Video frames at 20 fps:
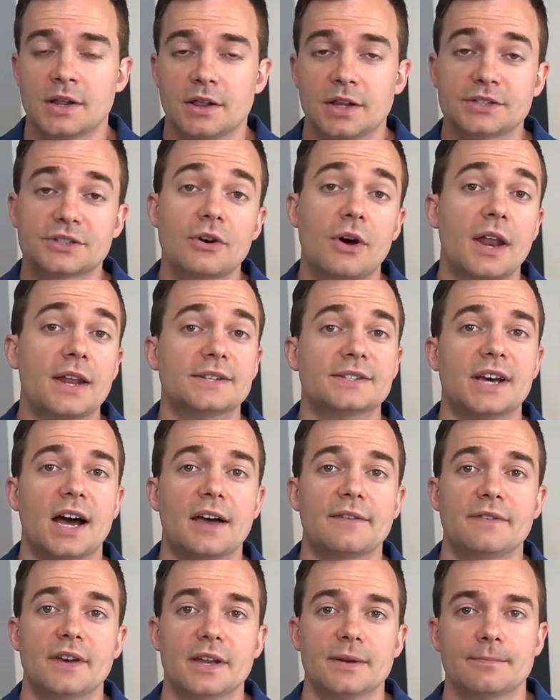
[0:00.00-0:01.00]
Let's go ahead and
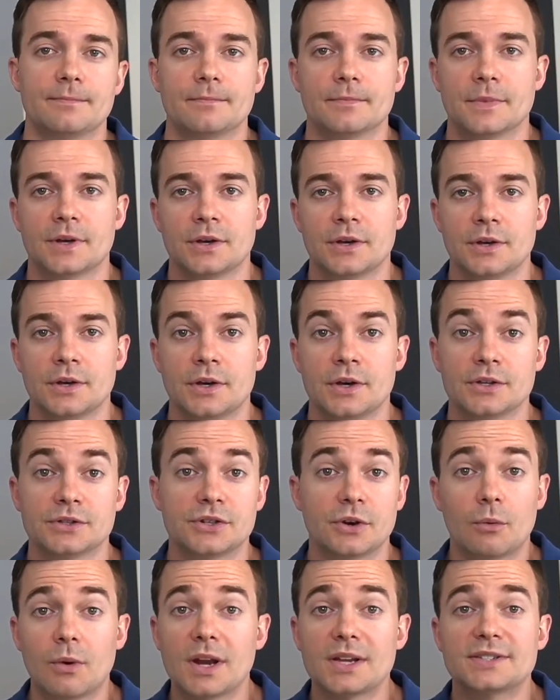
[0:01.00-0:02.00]
dive in.
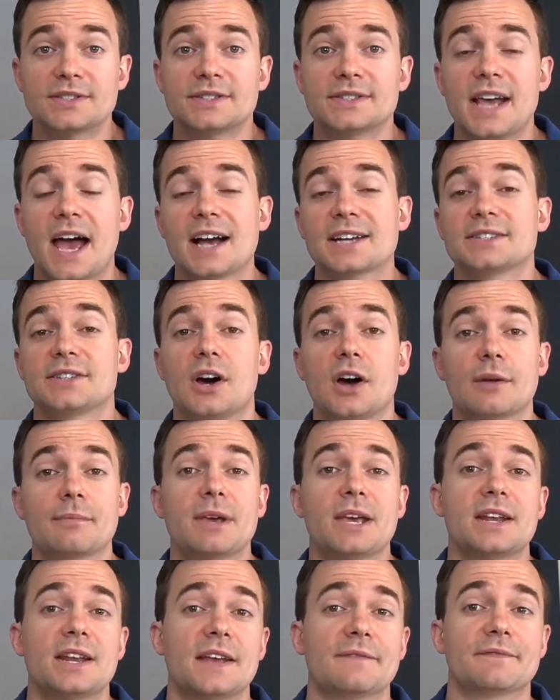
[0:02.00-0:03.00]
So what is
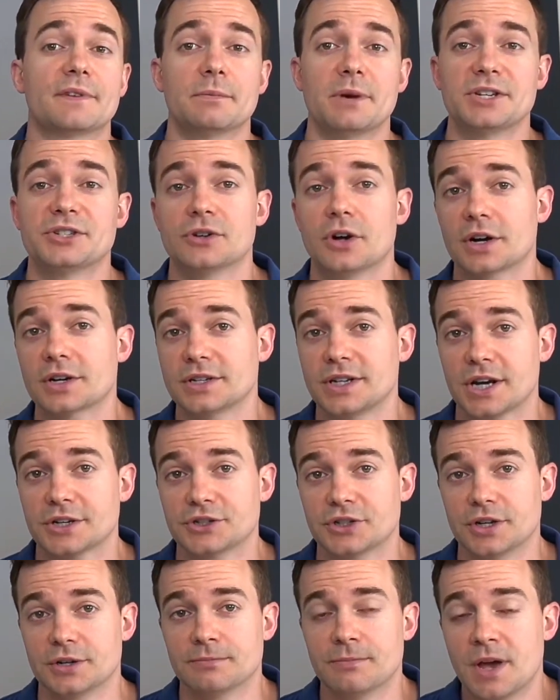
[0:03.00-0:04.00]
taxonomy and information
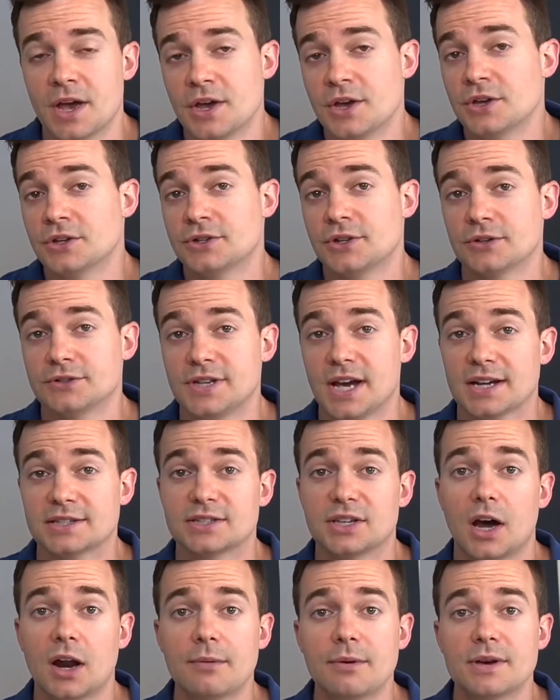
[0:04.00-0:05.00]
architecture? So
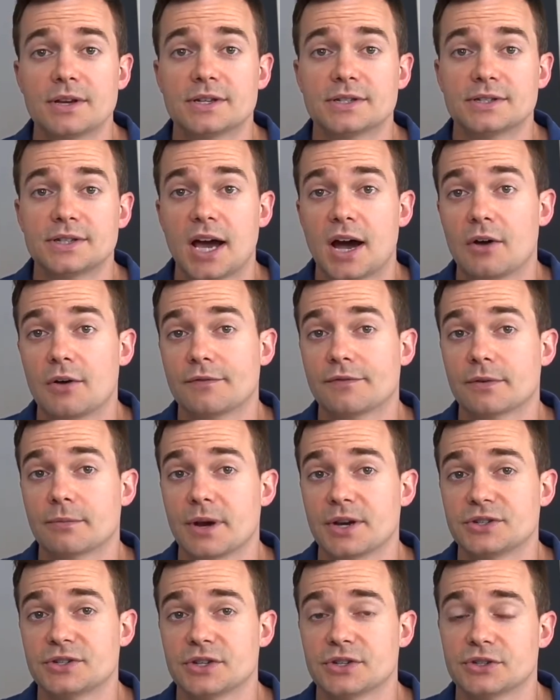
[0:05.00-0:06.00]
taxonomy is how
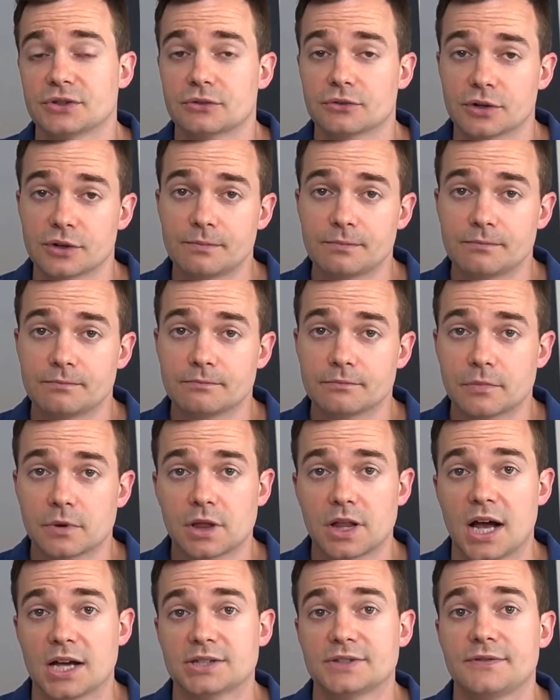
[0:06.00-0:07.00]
information is grouped,
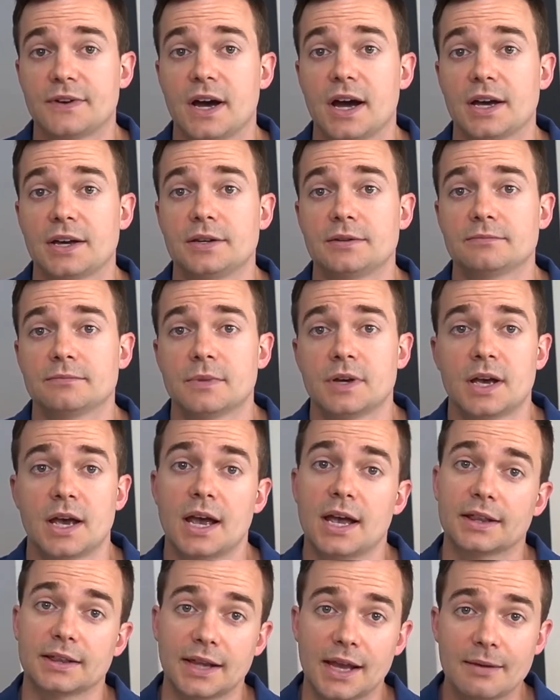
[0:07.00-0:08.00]
classified,
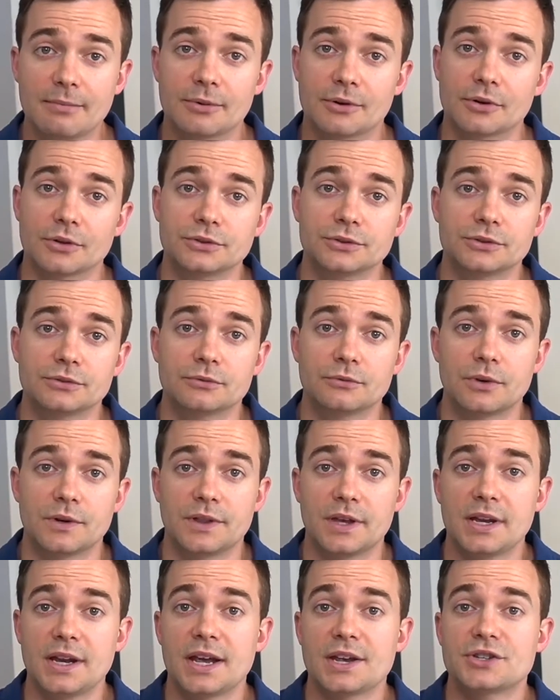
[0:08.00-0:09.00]
and labeled
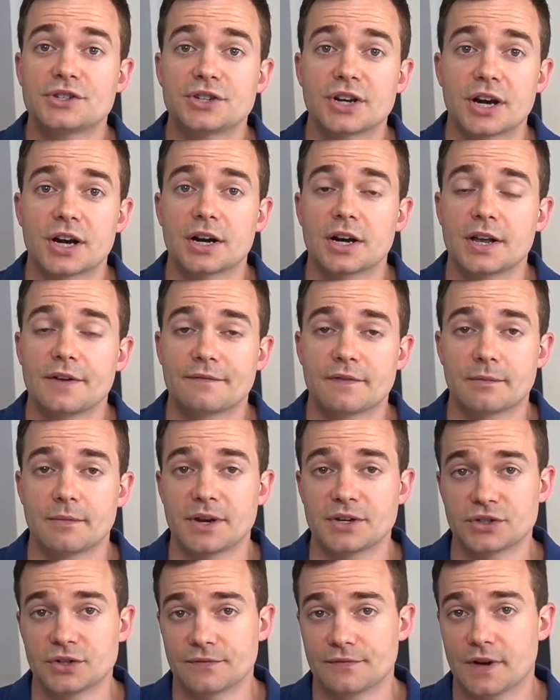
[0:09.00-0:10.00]
within a shared
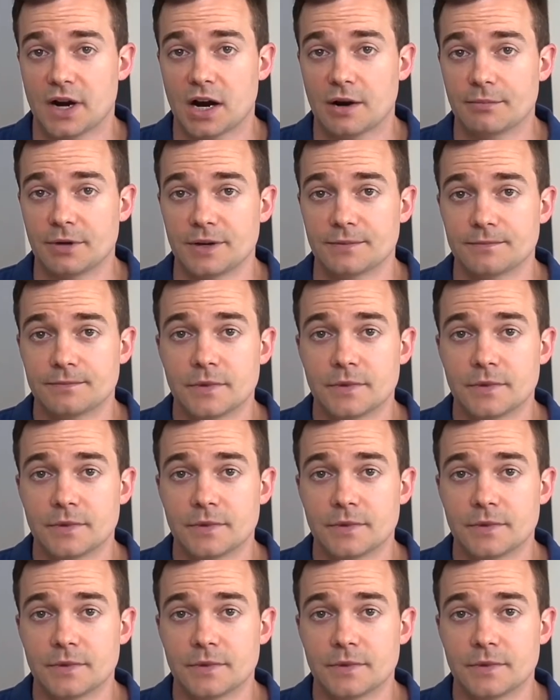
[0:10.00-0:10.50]
information environment.